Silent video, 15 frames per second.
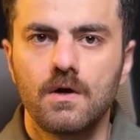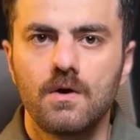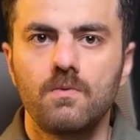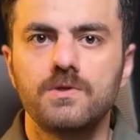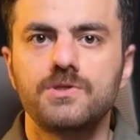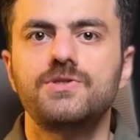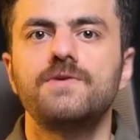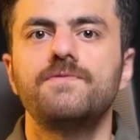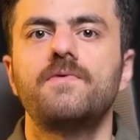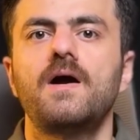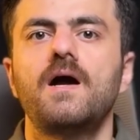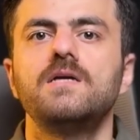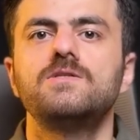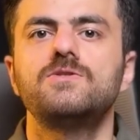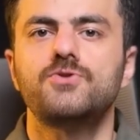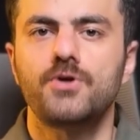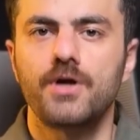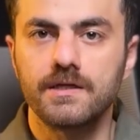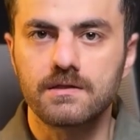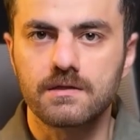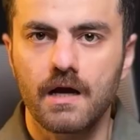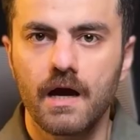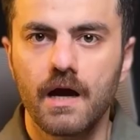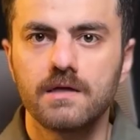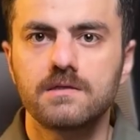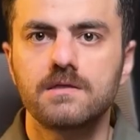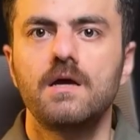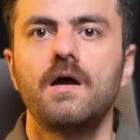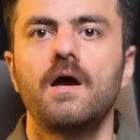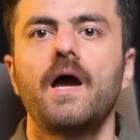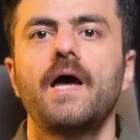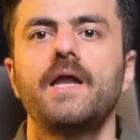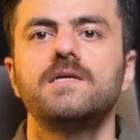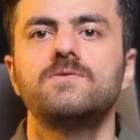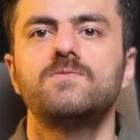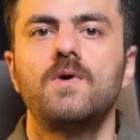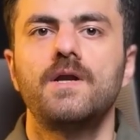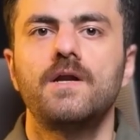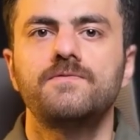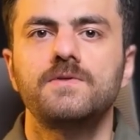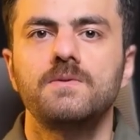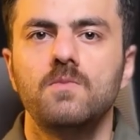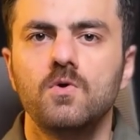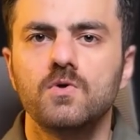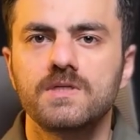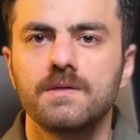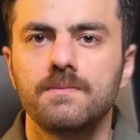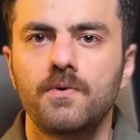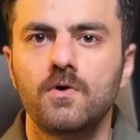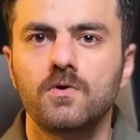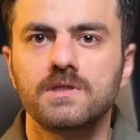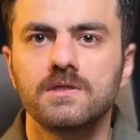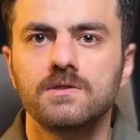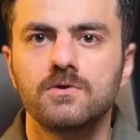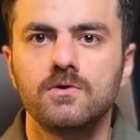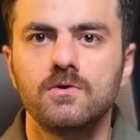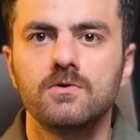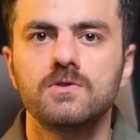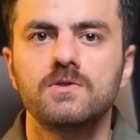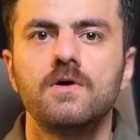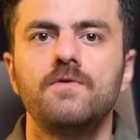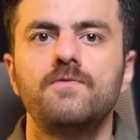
which defines trade size and is one of the most important tools